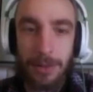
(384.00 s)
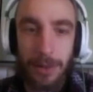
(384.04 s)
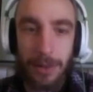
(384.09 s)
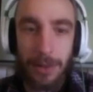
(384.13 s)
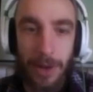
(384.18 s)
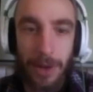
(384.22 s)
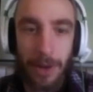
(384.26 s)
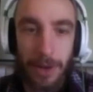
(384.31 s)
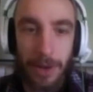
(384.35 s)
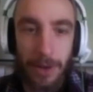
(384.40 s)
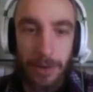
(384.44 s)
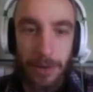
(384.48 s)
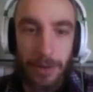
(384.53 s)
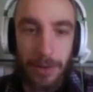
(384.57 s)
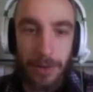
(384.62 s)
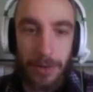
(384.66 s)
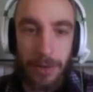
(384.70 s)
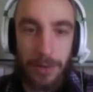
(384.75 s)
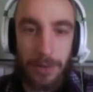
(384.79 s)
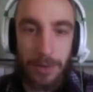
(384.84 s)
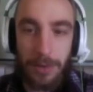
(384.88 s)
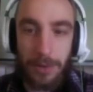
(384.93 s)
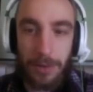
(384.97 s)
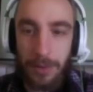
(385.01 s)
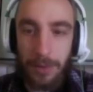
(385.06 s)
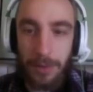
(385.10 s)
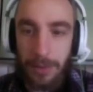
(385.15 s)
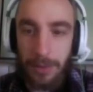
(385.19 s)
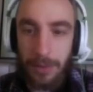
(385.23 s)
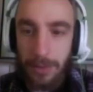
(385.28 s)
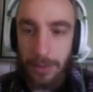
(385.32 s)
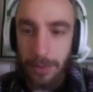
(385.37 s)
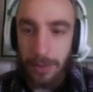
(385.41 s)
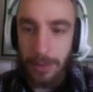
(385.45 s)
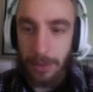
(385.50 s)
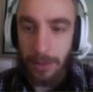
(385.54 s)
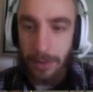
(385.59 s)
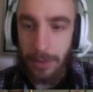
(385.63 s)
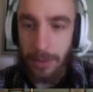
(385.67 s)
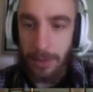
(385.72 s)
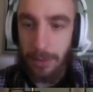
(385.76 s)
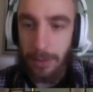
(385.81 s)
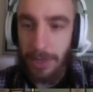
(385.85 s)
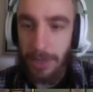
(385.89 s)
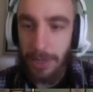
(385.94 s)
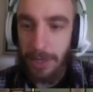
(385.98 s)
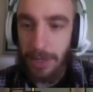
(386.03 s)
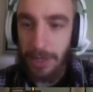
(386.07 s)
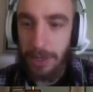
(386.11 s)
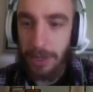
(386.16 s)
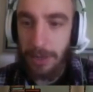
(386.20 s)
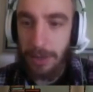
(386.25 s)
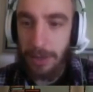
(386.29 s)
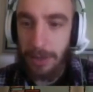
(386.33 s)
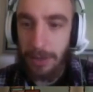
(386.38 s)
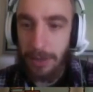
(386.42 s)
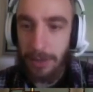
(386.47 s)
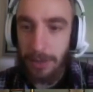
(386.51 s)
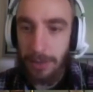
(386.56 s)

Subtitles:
Alright. You're not making